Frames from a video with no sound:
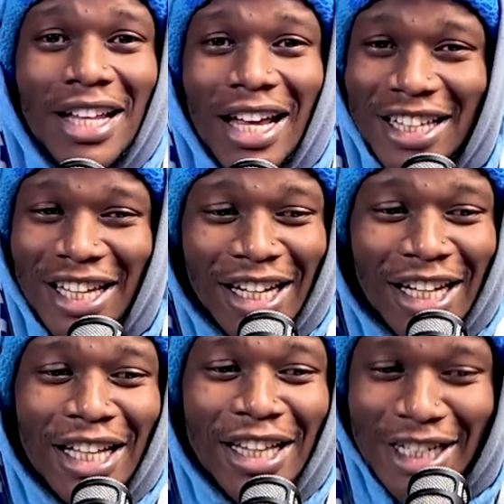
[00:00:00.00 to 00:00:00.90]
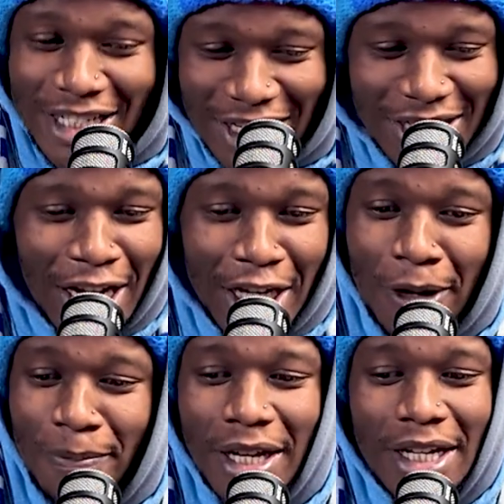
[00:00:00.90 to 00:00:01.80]
Like, this entire
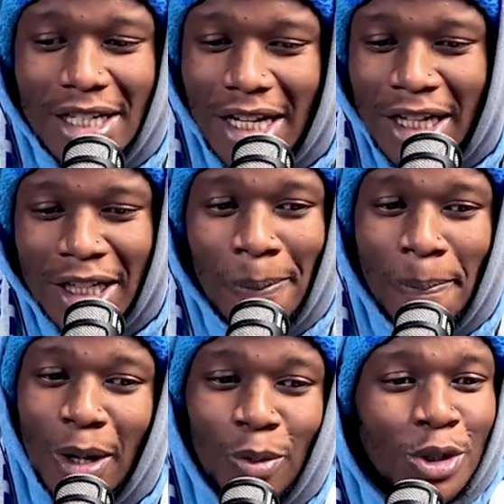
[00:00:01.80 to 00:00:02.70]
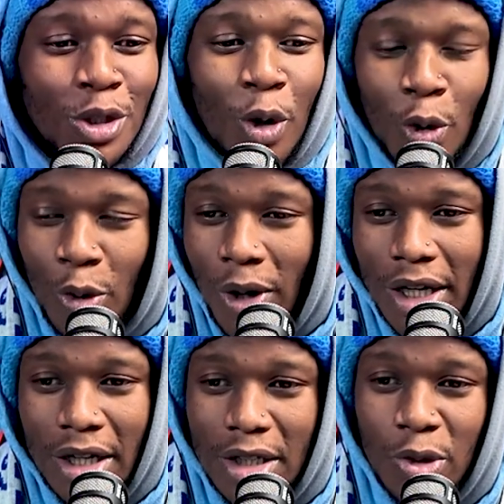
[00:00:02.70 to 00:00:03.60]
game, the Italian game plan was not
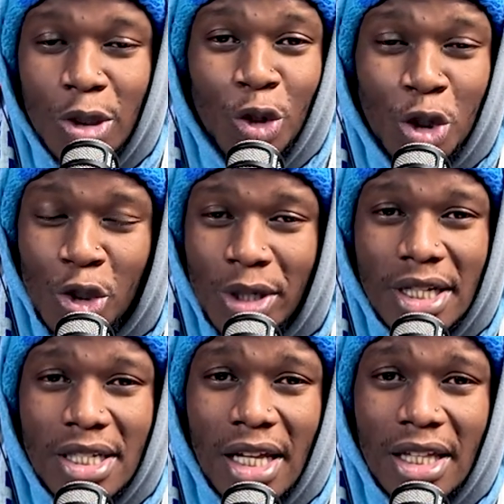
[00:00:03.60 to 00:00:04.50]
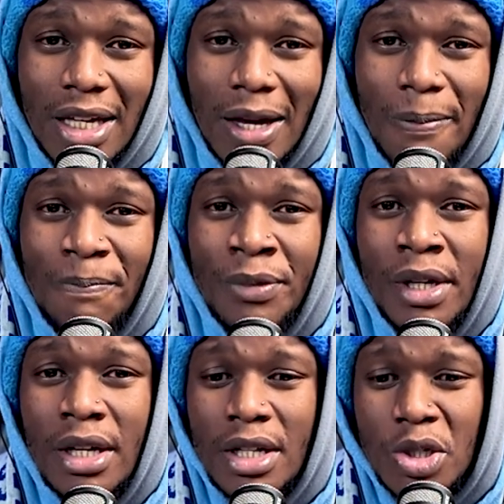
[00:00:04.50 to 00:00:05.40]
working at all. Jorginho didn't start the game.
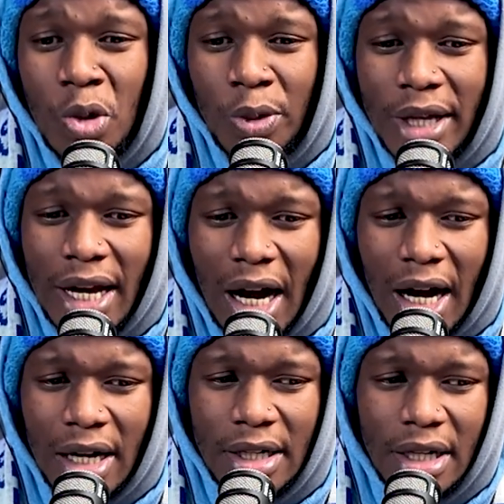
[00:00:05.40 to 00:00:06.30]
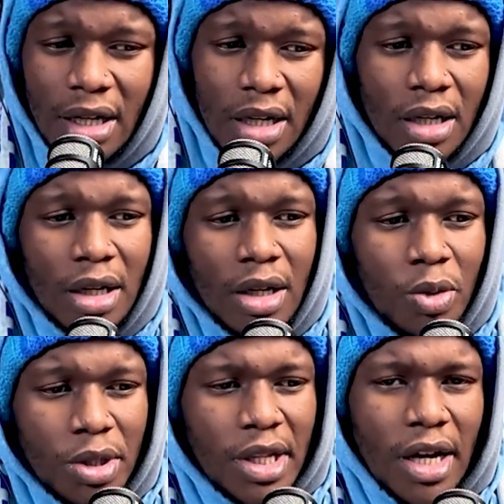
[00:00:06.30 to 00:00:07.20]
So they had,
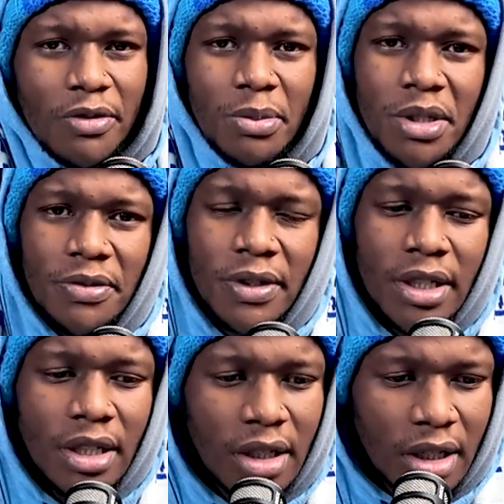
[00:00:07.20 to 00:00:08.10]
who did they have in midfield?